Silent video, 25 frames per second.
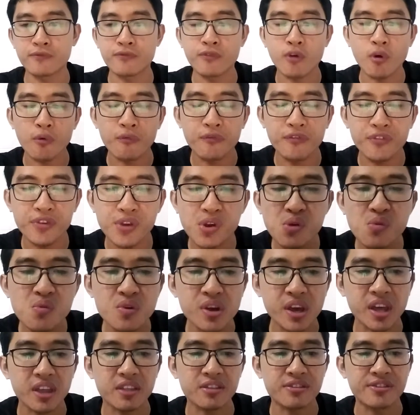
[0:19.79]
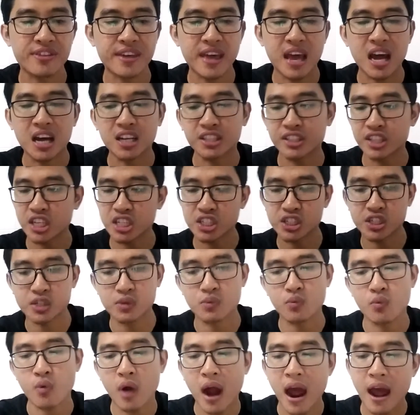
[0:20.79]
fulfilling their
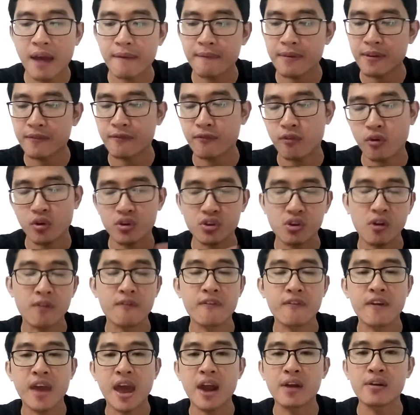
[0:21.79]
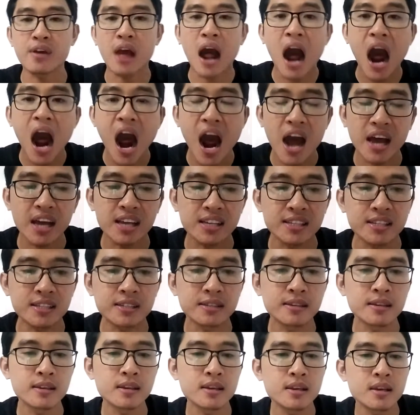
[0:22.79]
addiction right before your very
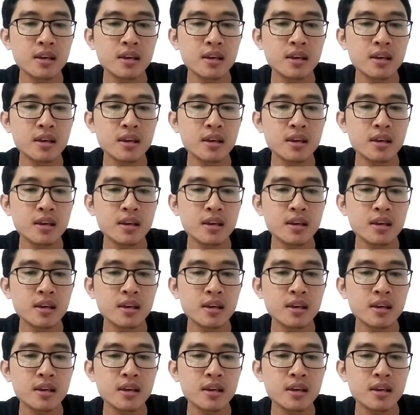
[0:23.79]
eyes.